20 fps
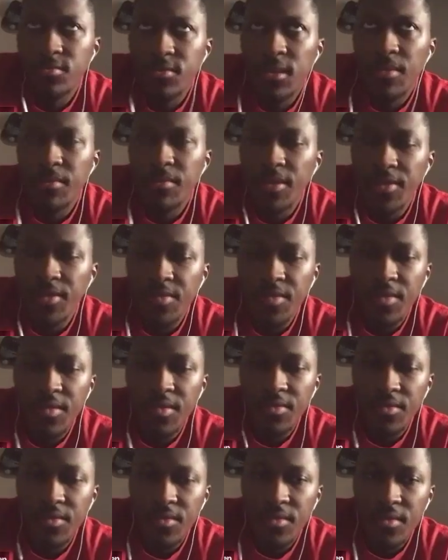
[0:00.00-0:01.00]
That makes
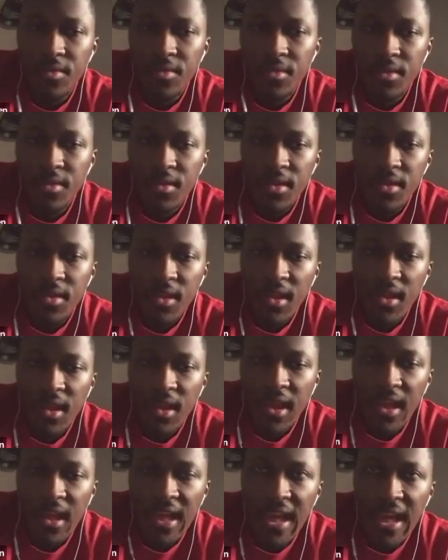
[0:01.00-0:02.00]
sense.
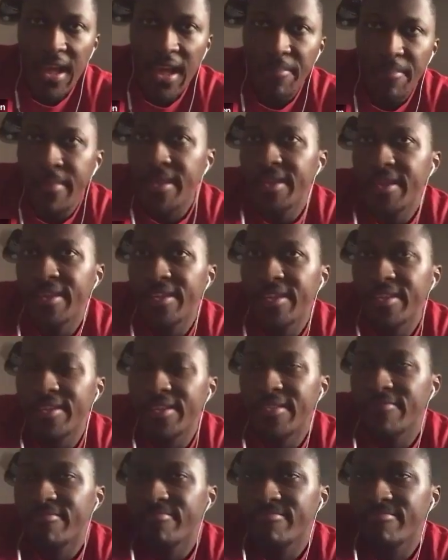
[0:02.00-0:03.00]
I
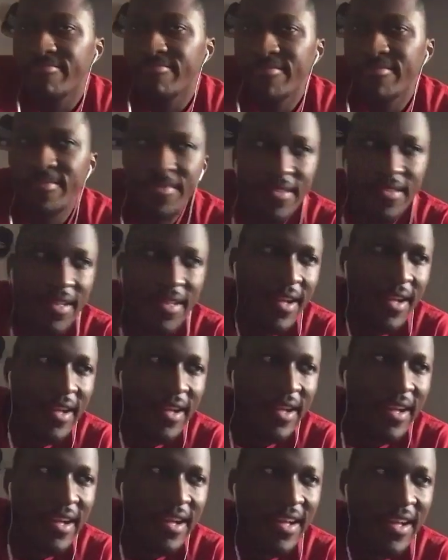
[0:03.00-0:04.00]
mean,
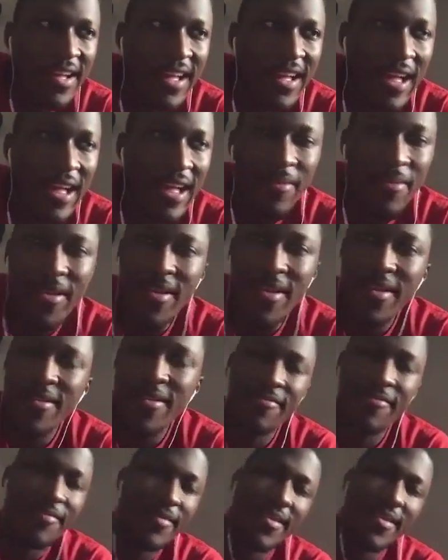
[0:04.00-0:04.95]
I mean,